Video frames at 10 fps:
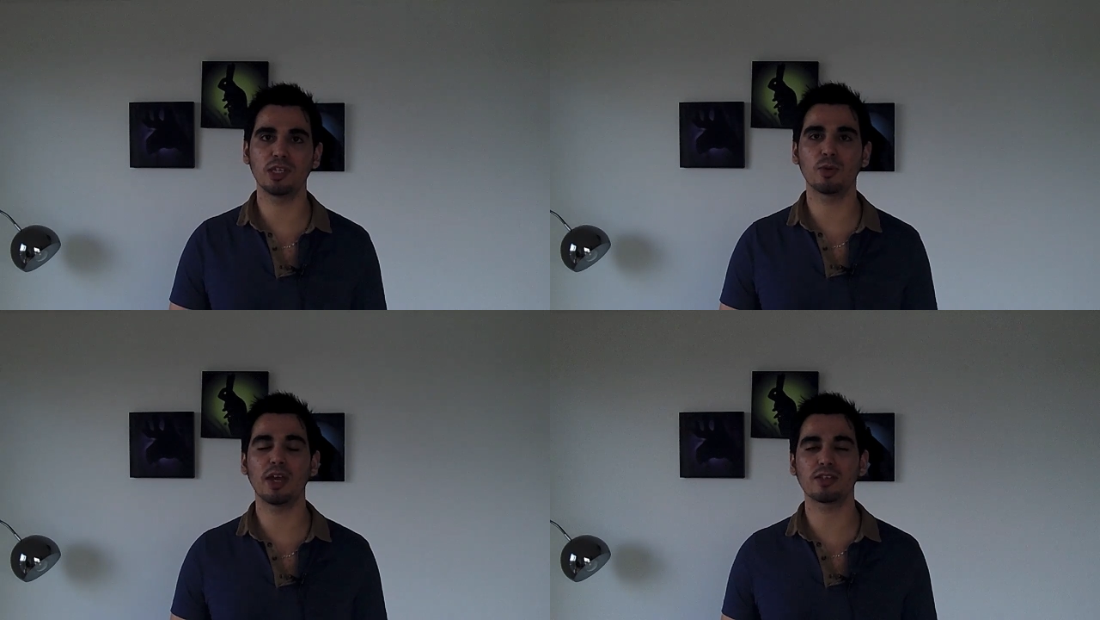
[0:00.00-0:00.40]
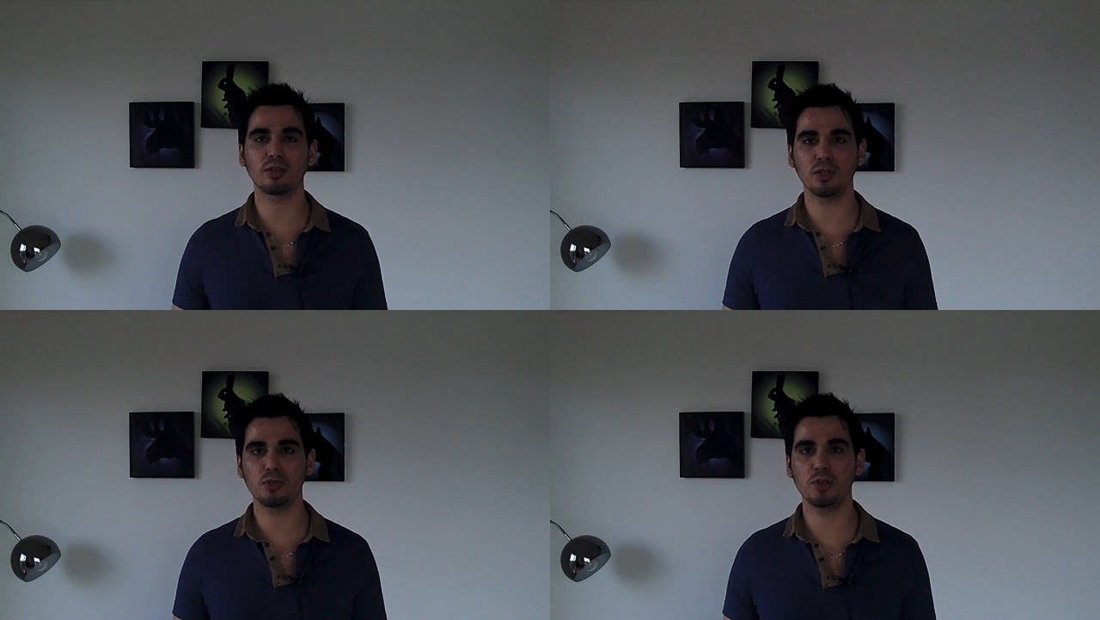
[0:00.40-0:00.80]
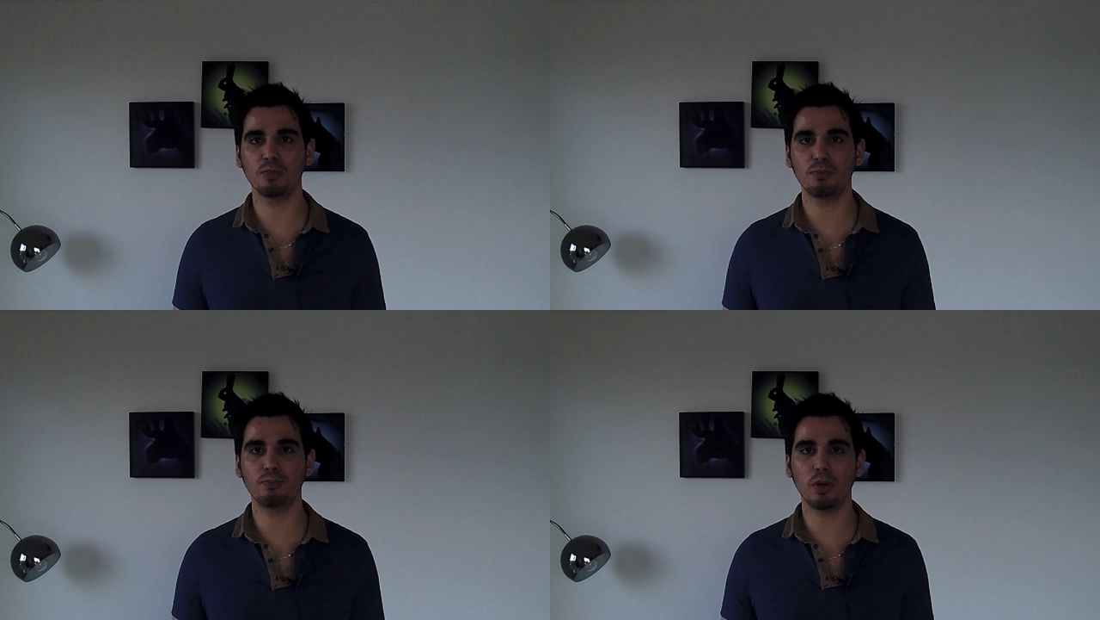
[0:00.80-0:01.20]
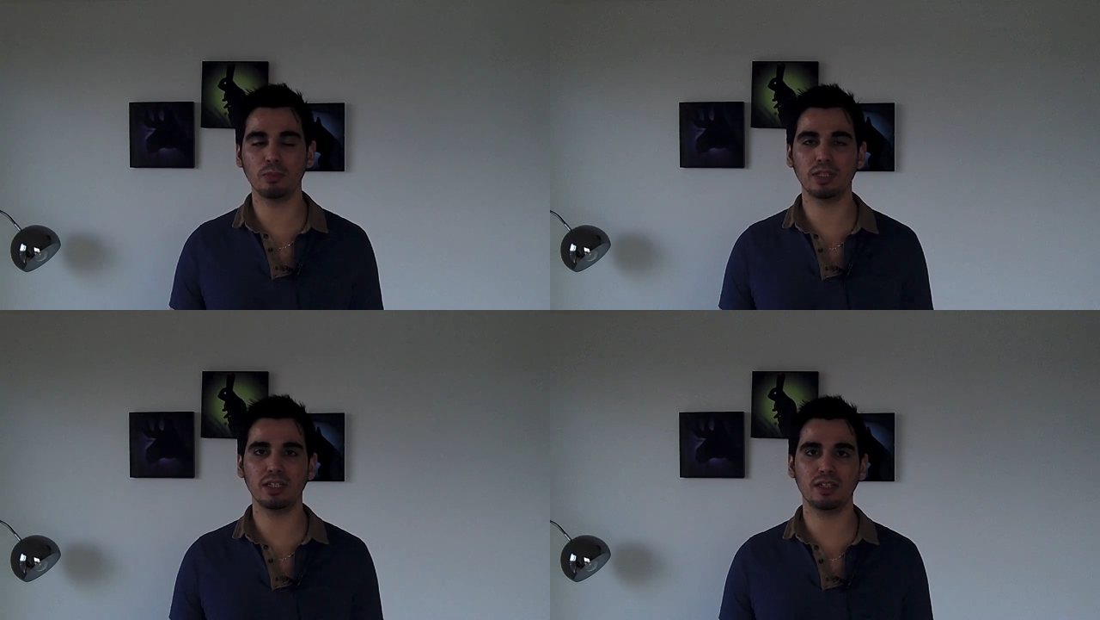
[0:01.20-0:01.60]
You guys on YouTube
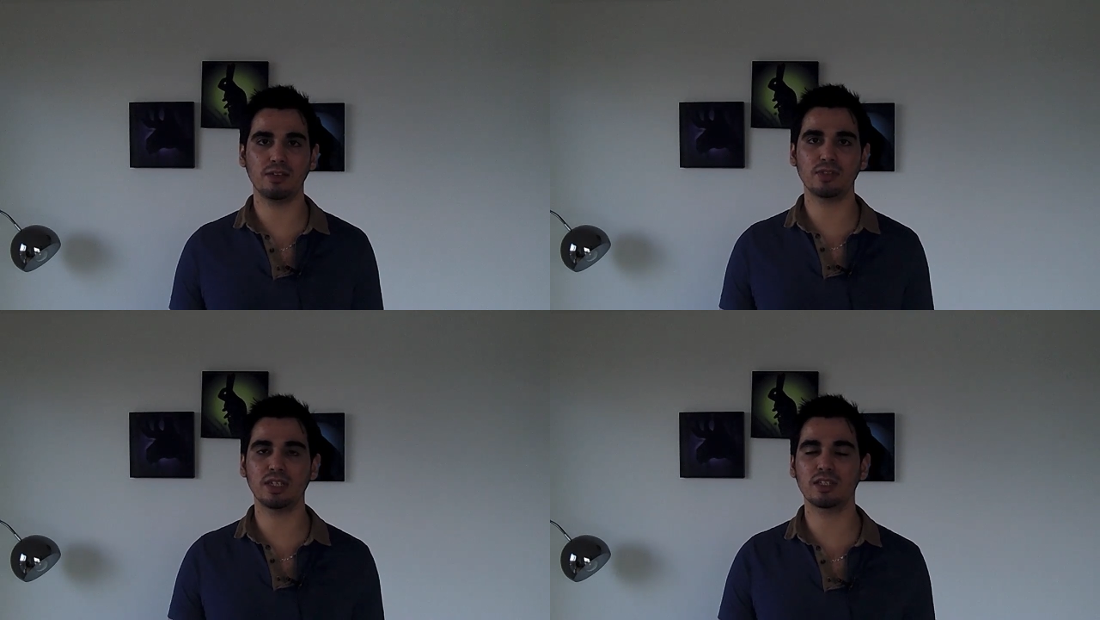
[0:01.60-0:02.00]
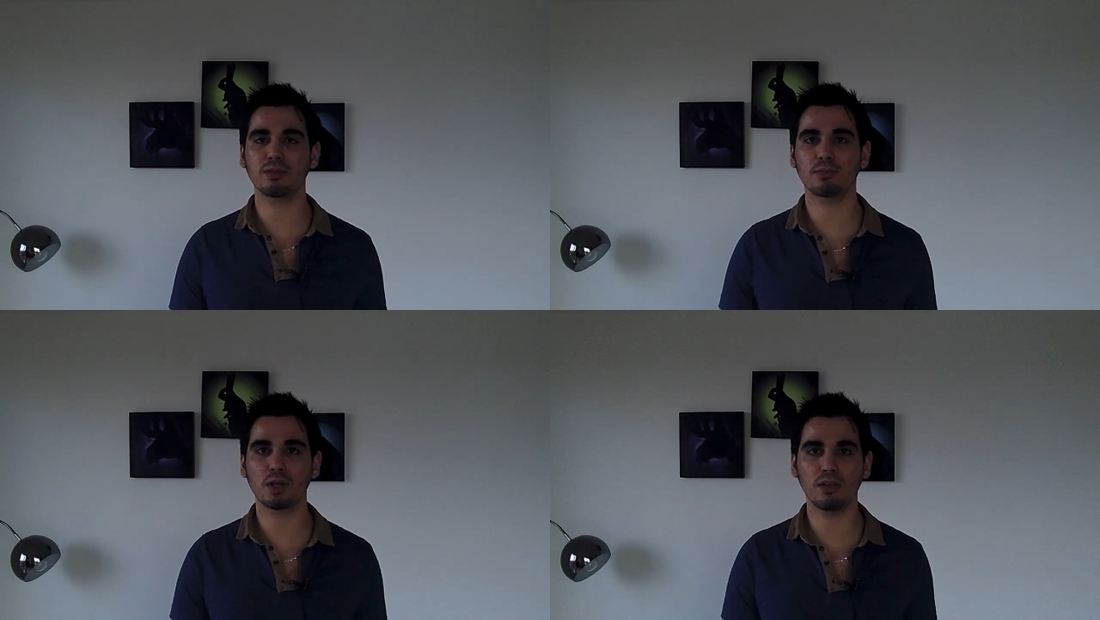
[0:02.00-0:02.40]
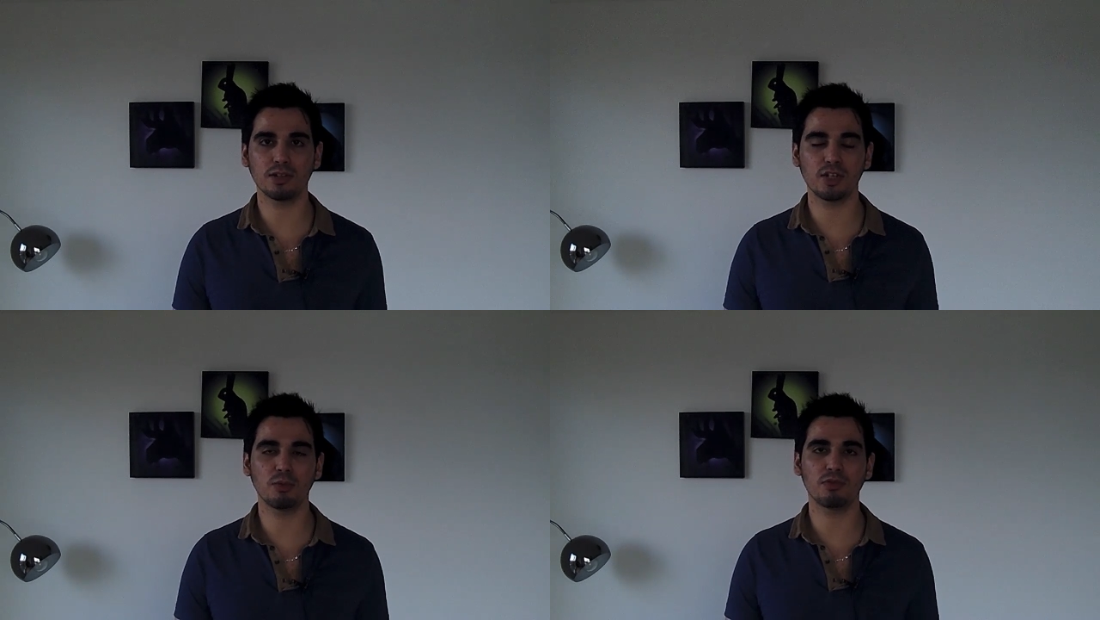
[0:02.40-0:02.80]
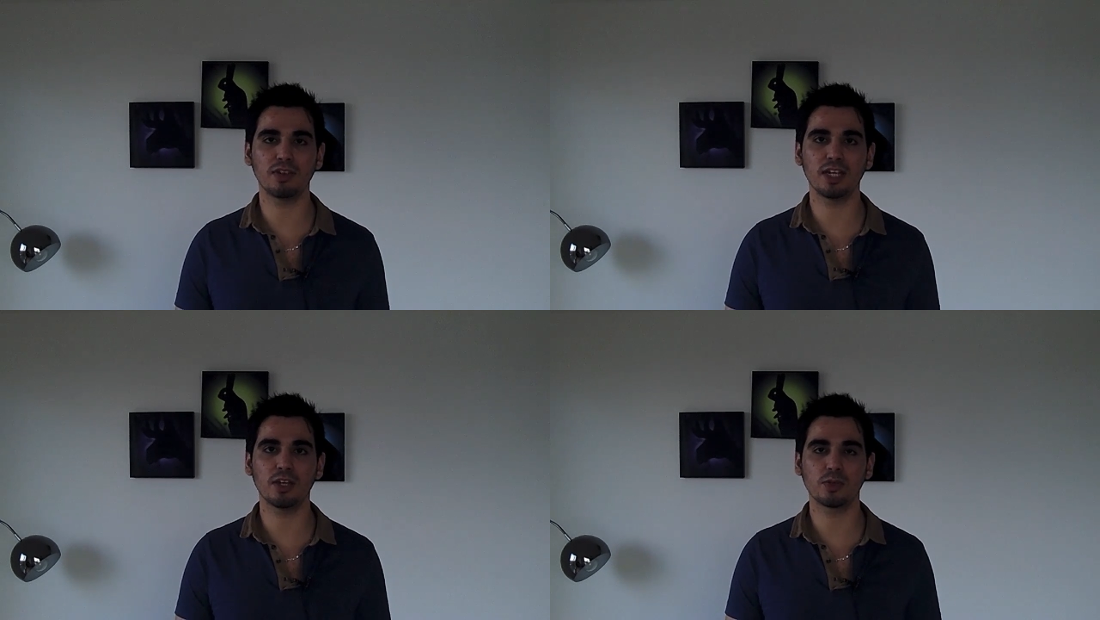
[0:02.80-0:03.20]
probably have seen some College Humor
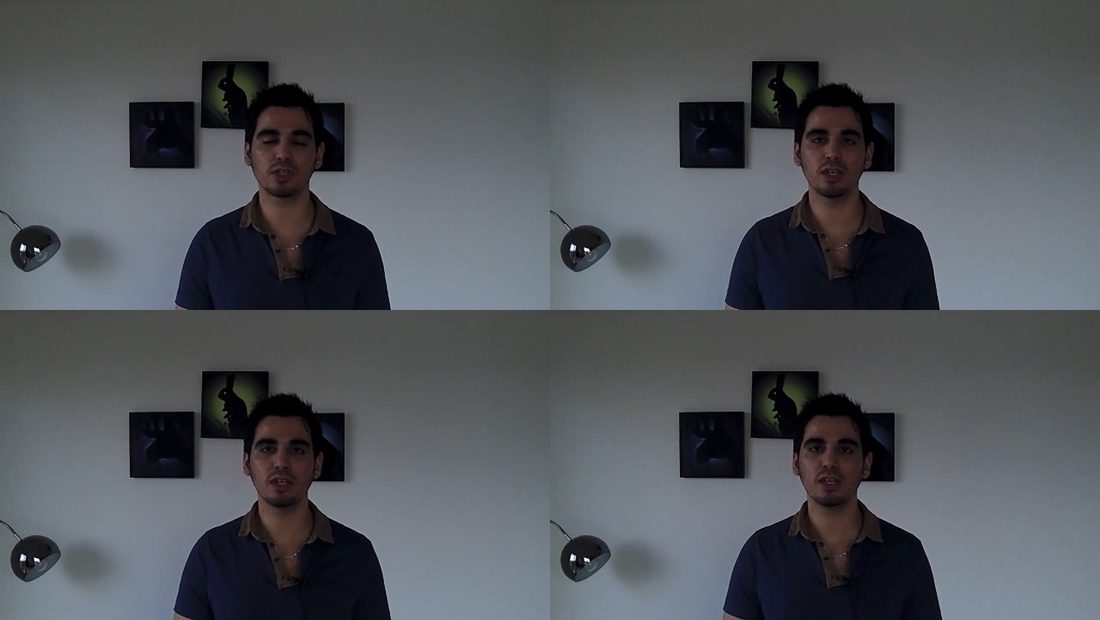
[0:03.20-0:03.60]
videos.